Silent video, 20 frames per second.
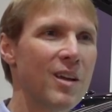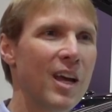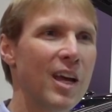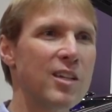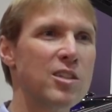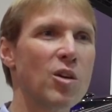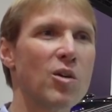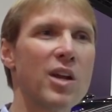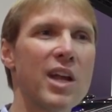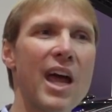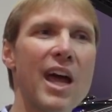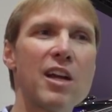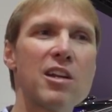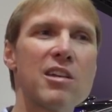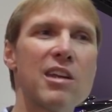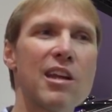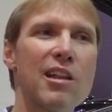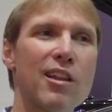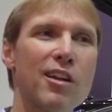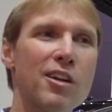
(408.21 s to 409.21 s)
And so it
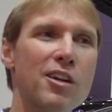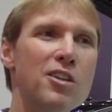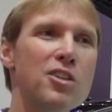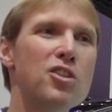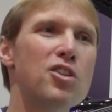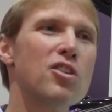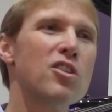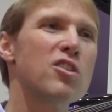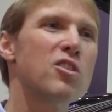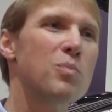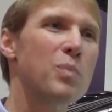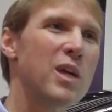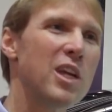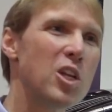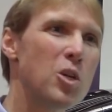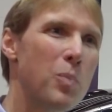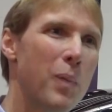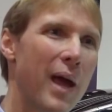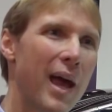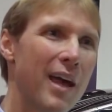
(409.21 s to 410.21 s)
actually learns your
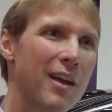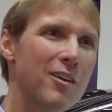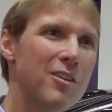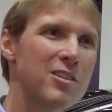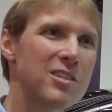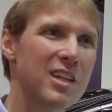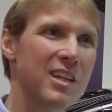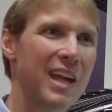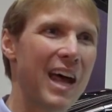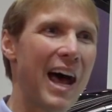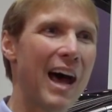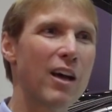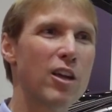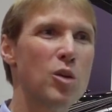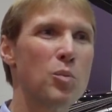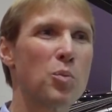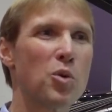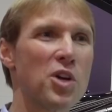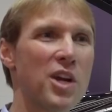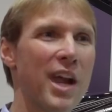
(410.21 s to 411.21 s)
speech patterns and how
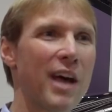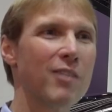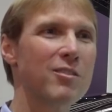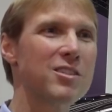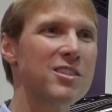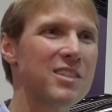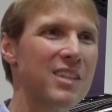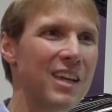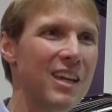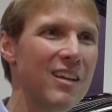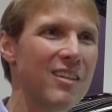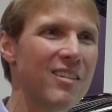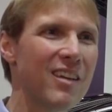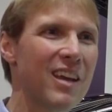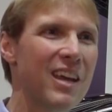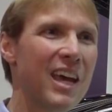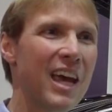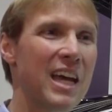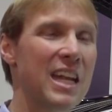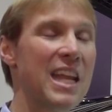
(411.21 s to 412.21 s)
you pronounce things,
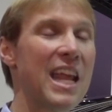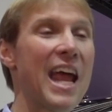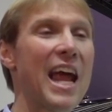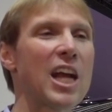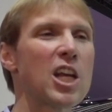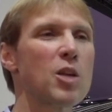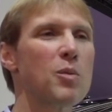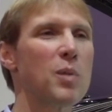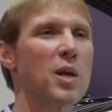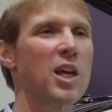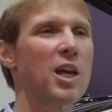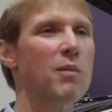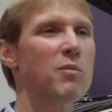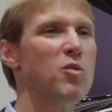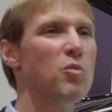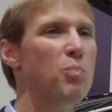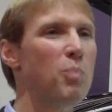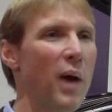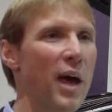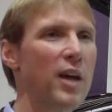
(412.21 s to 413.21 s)
and it actually
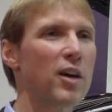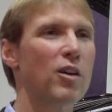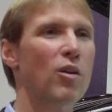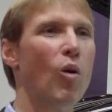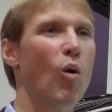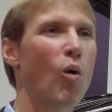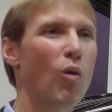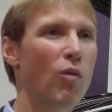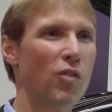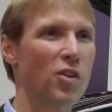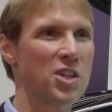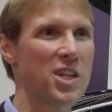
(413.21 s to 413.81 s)
becomes better over